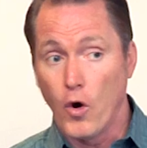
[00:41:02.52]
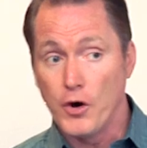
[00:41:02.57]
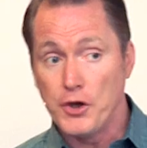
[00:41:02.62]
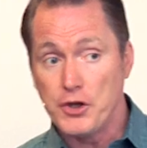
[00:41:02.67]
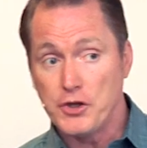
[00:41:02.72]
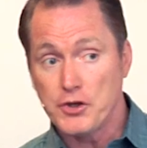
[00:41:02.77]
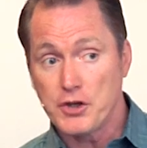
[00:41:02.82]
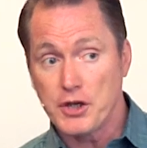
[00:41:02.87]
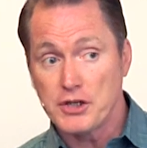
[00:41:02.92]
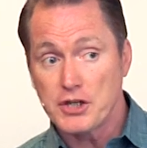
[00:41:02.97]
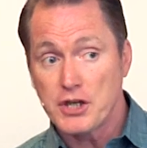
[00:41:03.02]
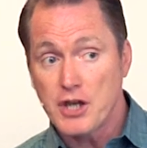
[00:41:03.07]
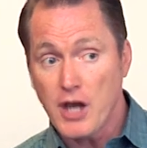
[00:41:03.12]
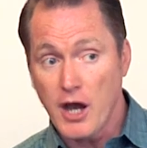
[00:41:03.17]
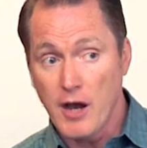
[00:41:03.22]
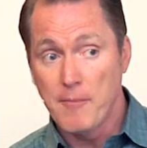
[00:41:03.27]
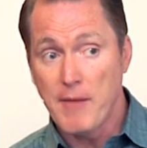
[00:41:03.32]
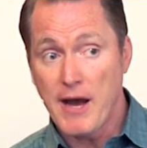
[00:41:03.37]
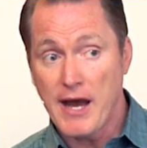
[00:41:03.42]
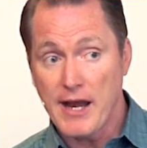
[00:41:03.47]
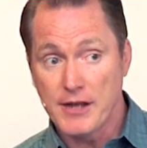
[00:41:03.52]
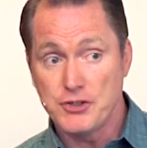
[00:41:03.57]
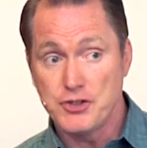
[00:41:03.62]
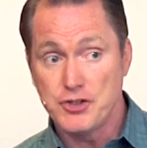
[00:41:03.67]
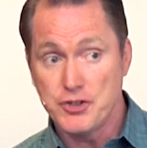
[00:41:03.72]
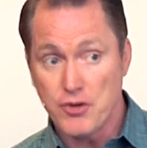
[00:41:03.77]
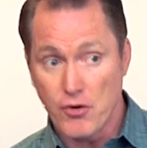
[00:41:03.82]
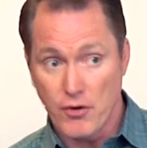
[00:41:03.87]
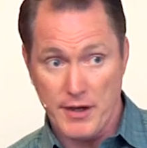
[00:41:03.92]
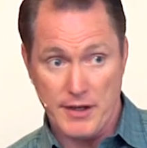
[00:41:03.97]
or you can come out of
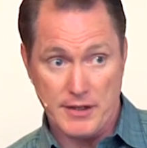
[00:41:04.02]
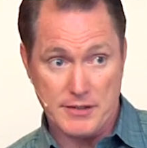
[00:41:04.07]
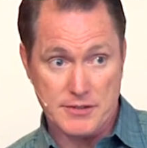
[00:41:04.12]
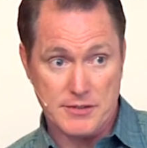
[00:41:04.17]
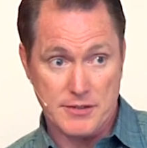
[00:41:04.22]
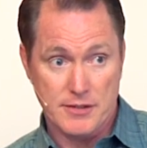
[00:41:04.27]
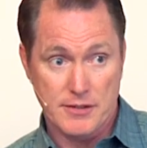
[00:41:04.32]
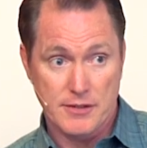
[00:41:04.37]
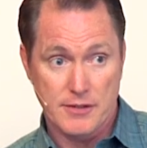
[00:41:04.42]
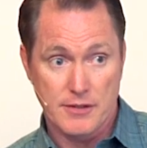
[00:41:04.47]
joint.